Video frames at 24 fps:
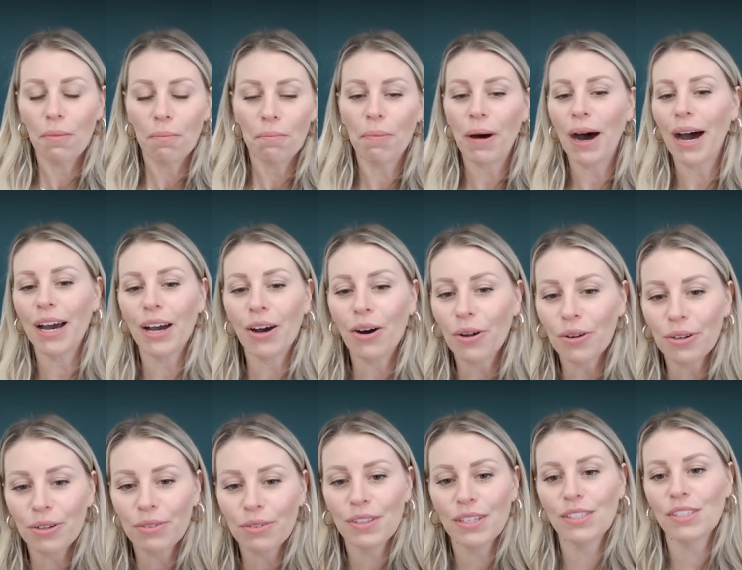buy
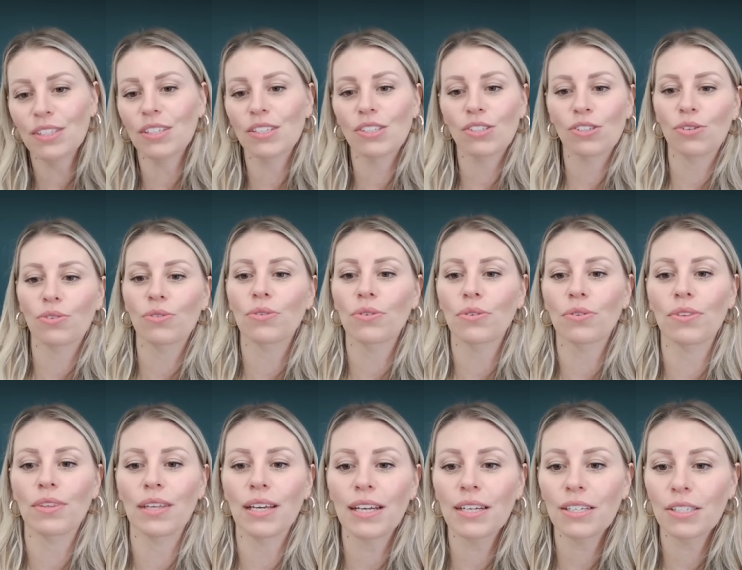all of these external
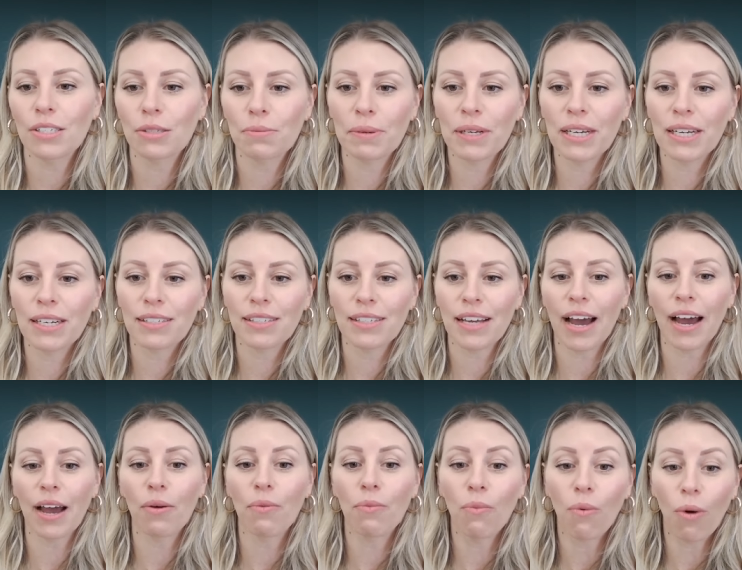things because
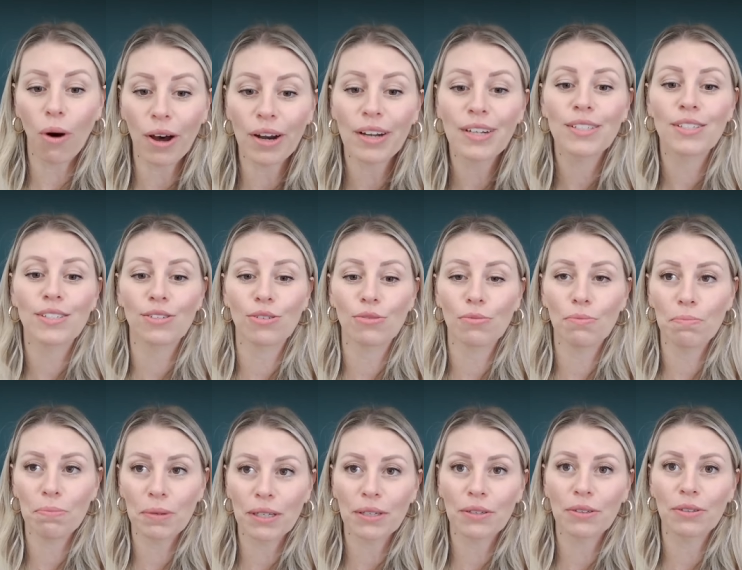I wanted to
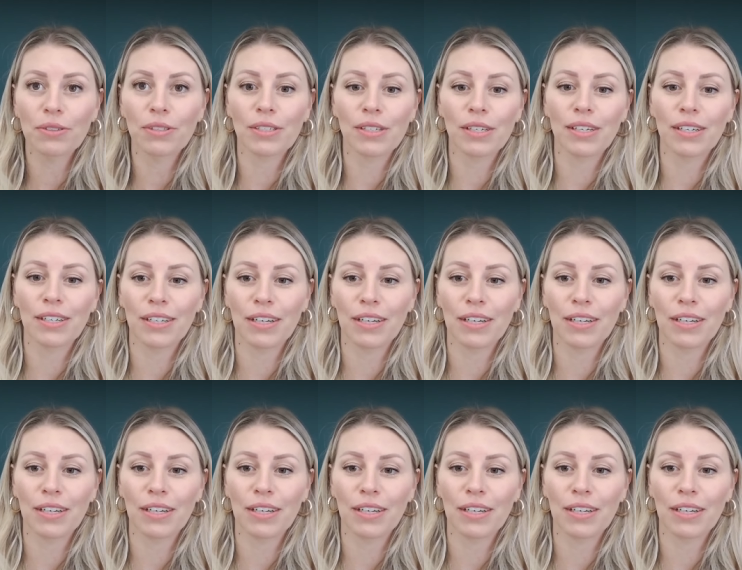build